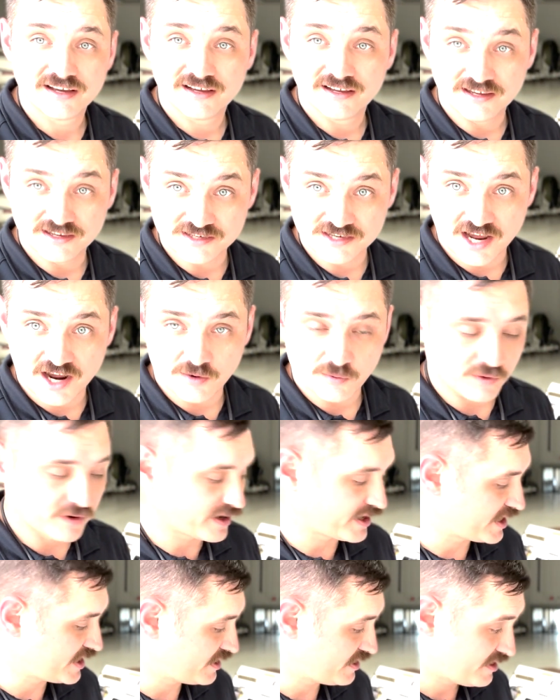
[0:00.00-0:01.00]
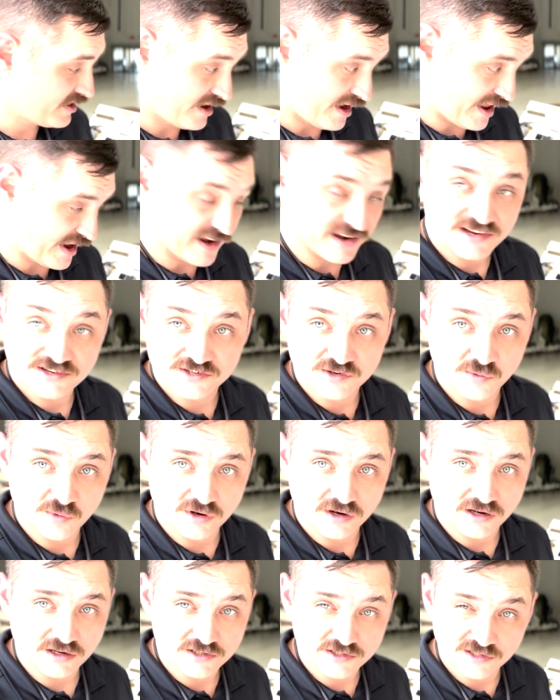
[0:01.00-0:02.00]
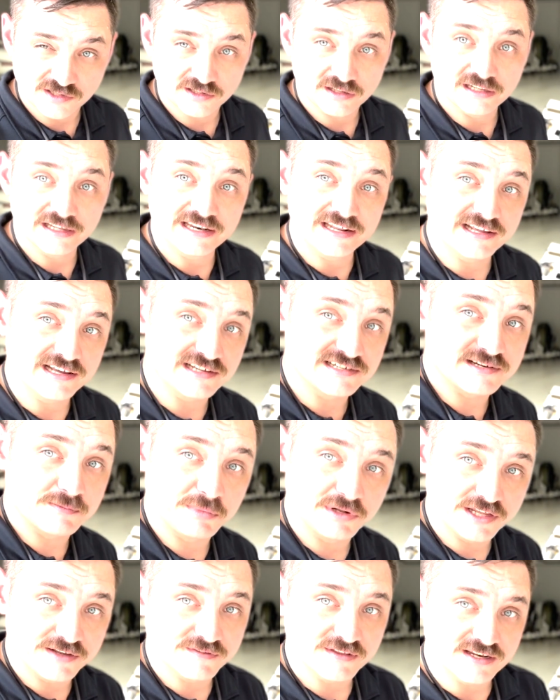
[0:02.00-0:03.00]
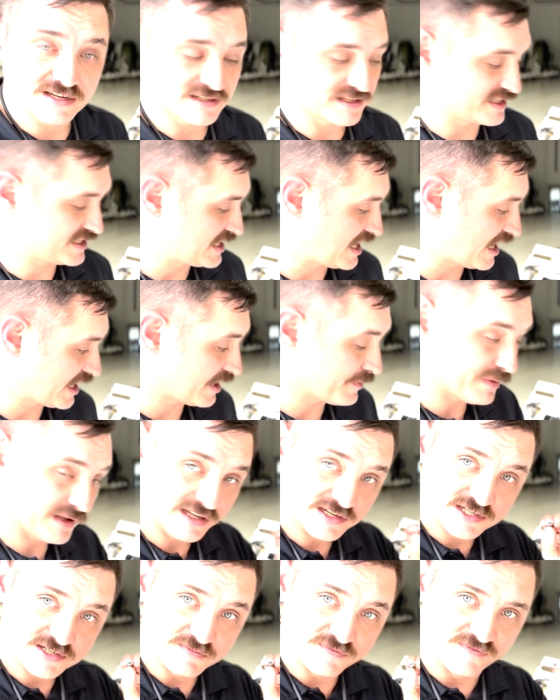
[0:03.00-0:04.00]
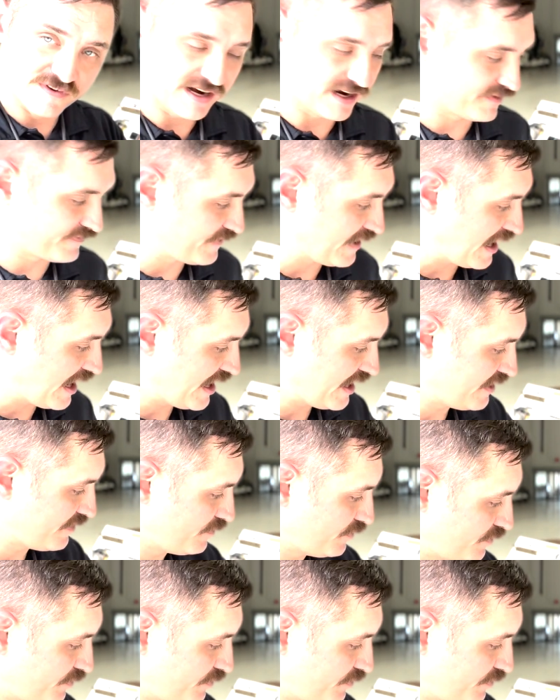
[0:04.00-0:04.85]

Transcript: is not working, and it doesn't work. So leading us to believe that it's the socket. But let's verify, and we'll